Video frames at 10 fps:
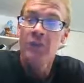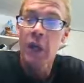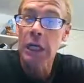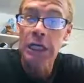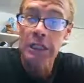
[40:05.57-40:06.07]
Be
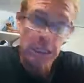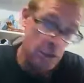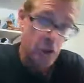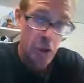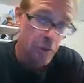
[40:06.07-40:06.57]
very
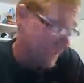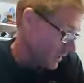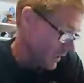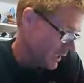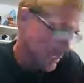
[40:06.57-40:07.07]
easy to do, but
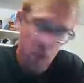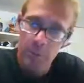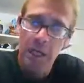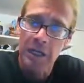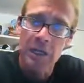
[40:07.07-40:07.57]
I thought,
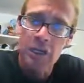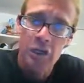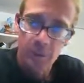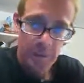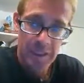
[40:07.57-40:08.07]
no, I'm not going to
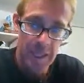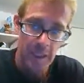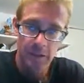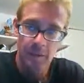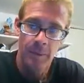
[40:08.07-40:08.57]
stoop to
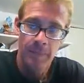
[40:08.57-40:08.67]
that.